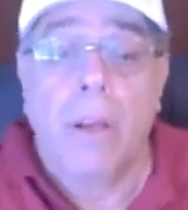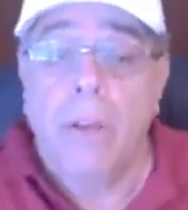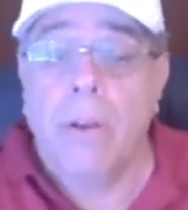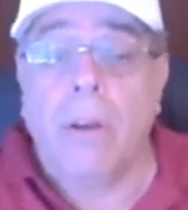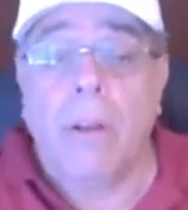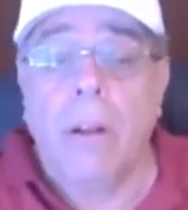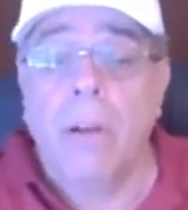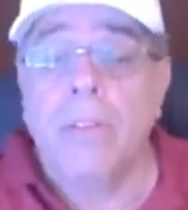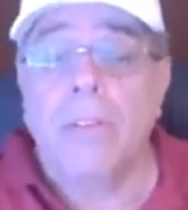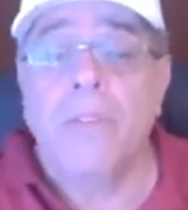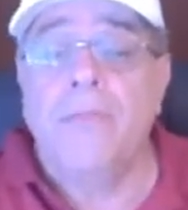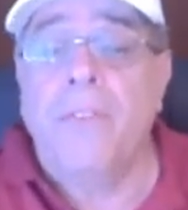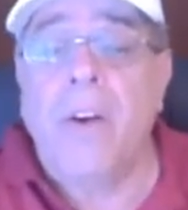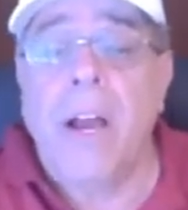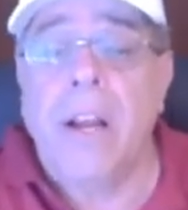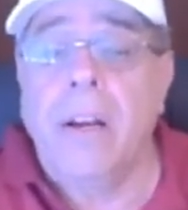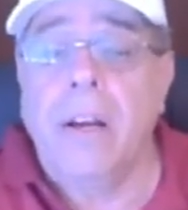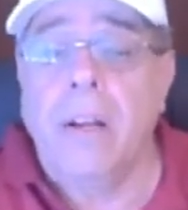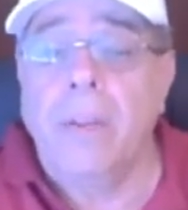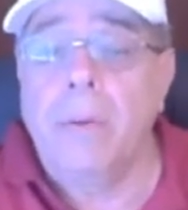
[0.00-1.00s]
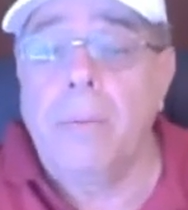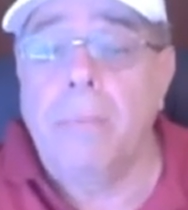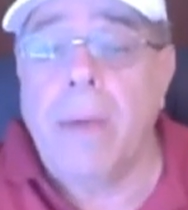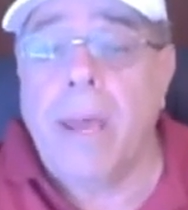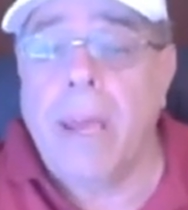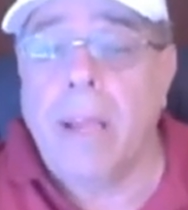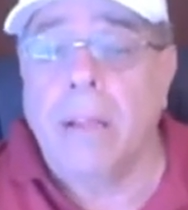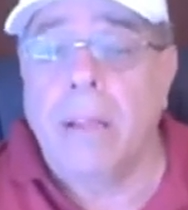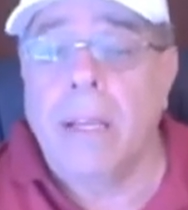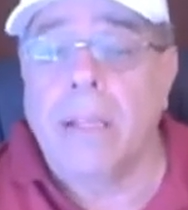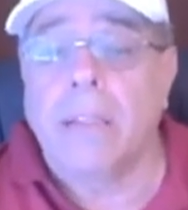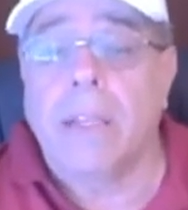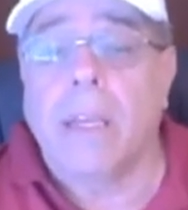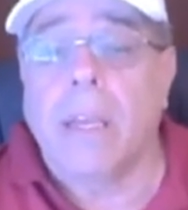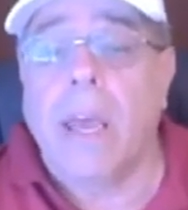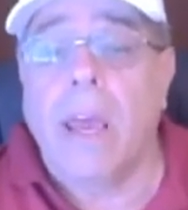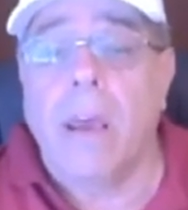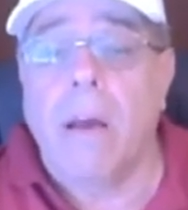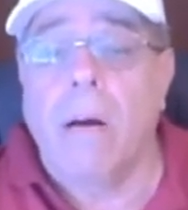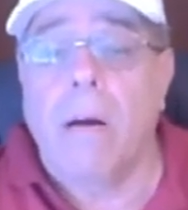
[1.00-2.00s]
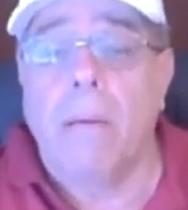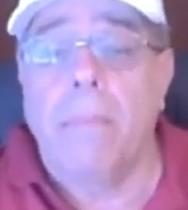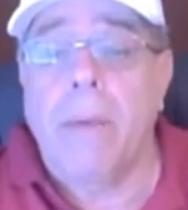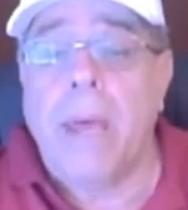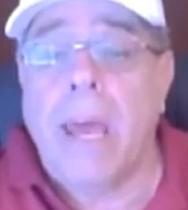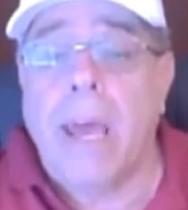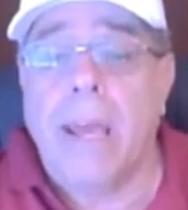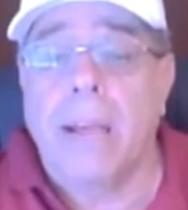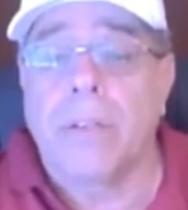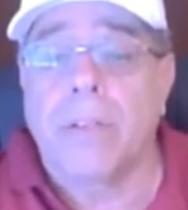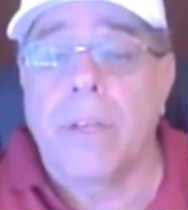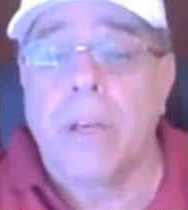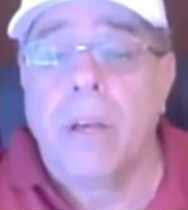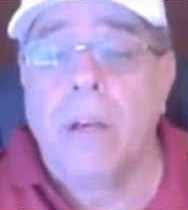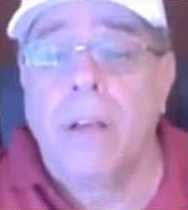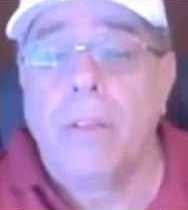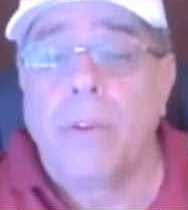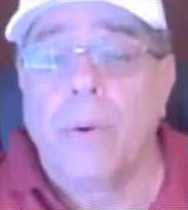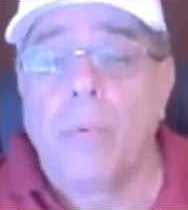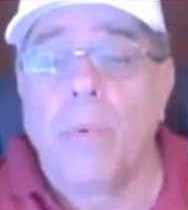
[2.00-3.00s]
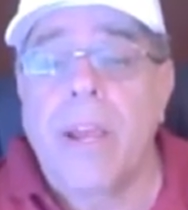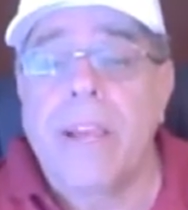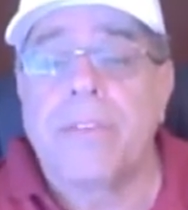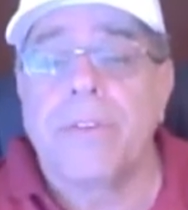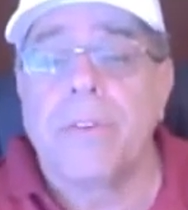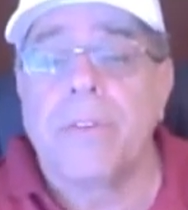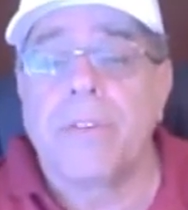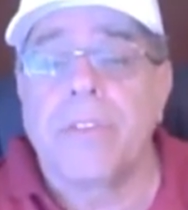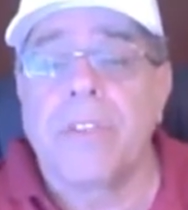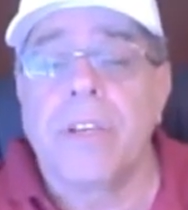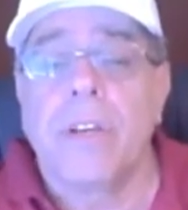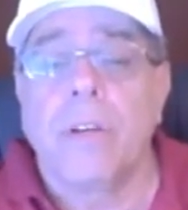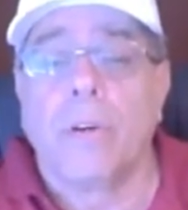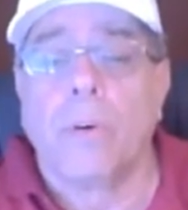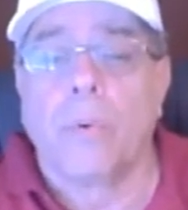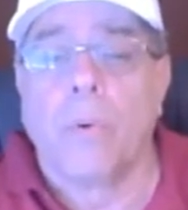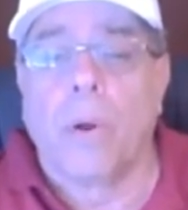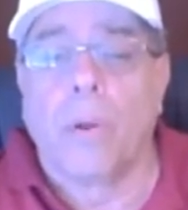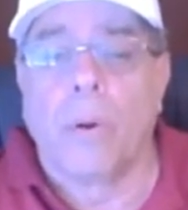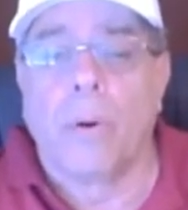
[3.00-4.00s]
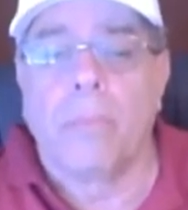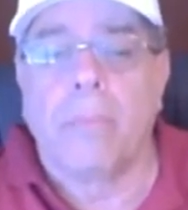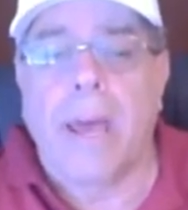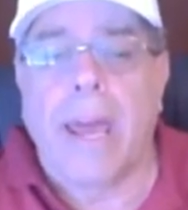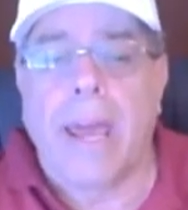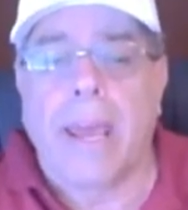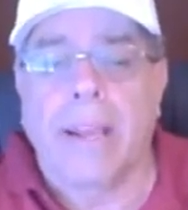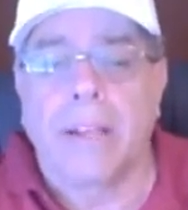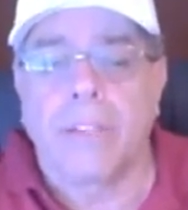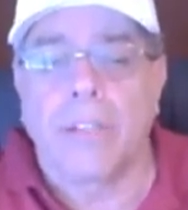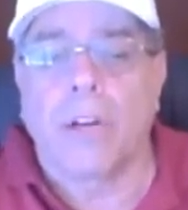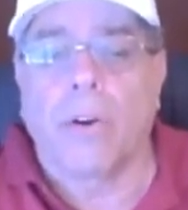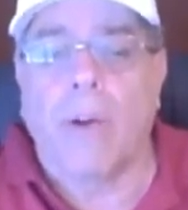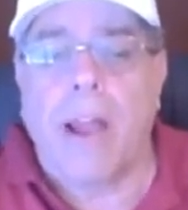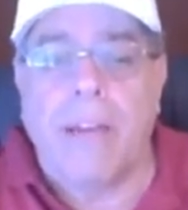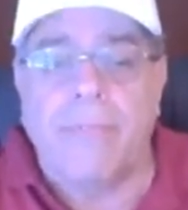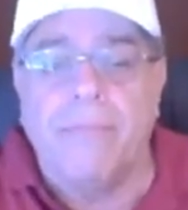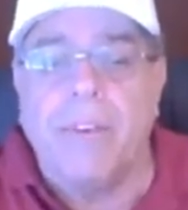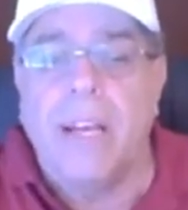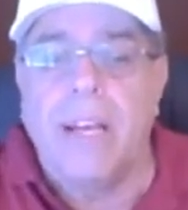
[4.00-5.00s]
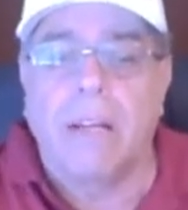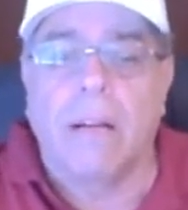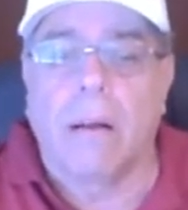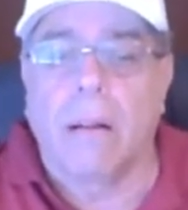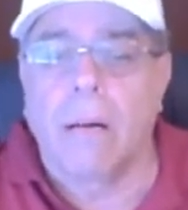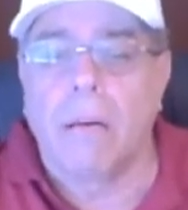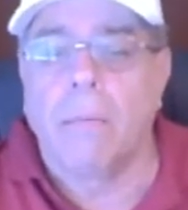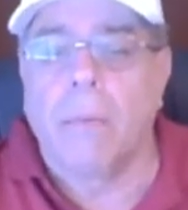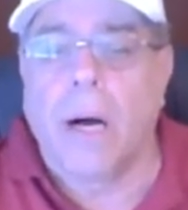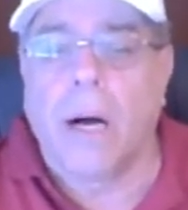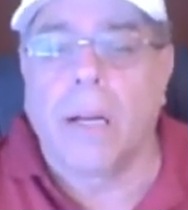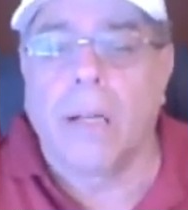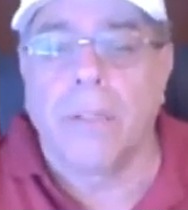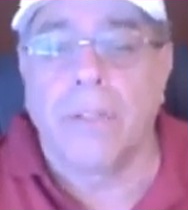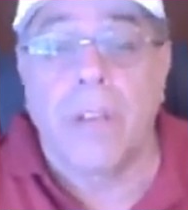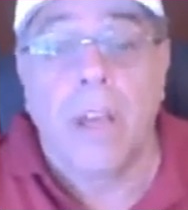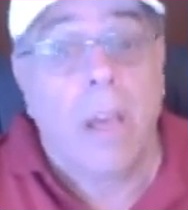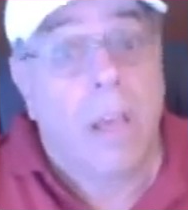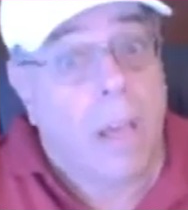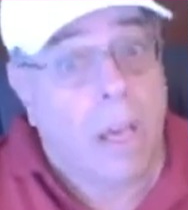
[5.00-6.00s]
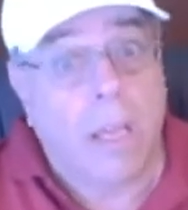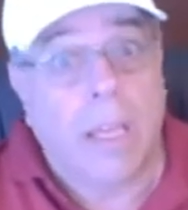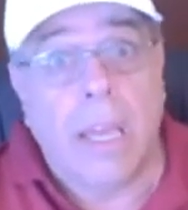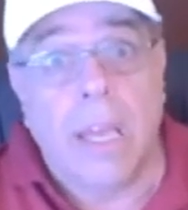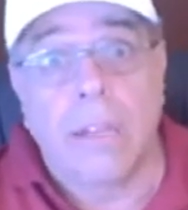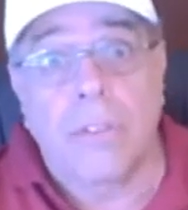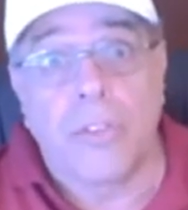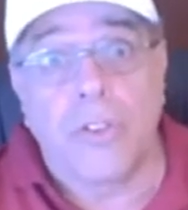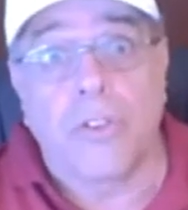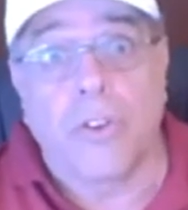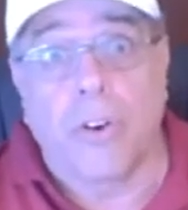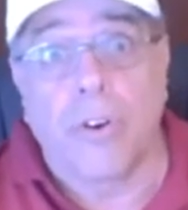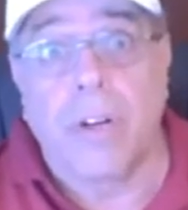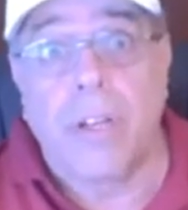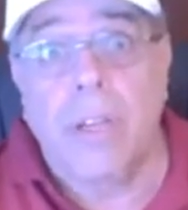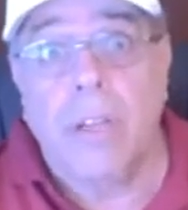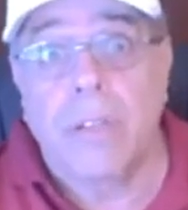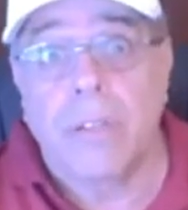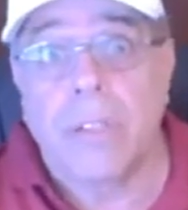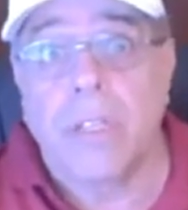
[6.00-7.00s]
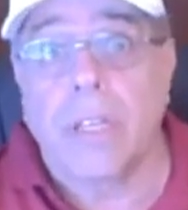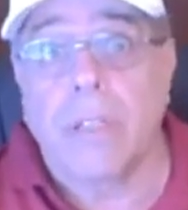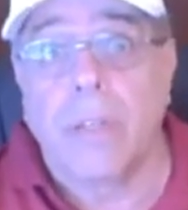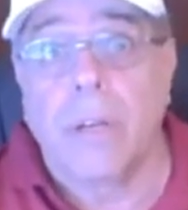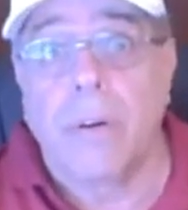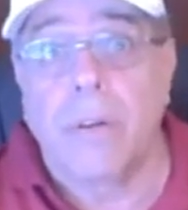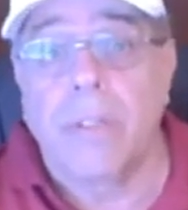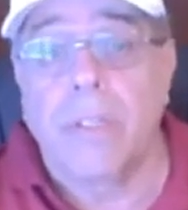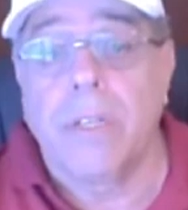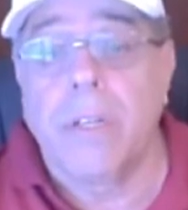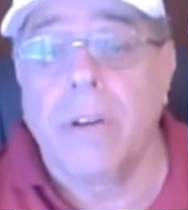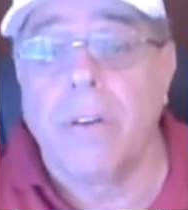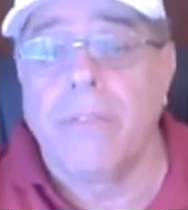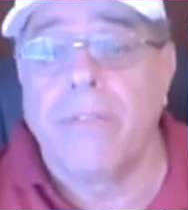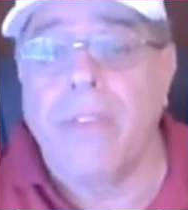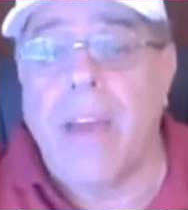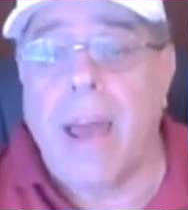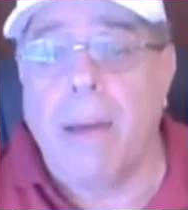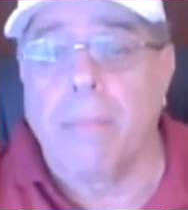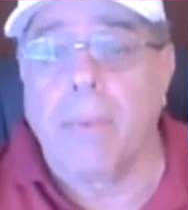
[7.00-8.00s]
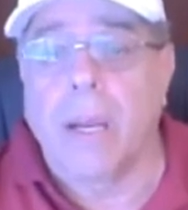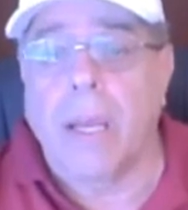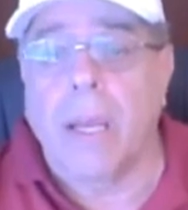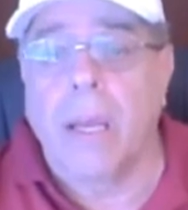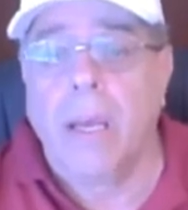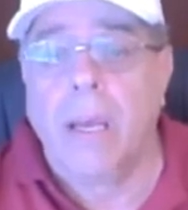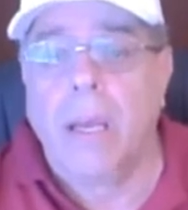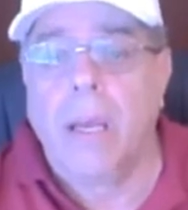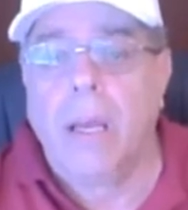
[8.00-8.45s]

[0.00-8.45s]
You can also find another bag like the KR bags, the Racer Single Roller Bag. It's a graphite color model. Again, sturdy, 600 denier fabric.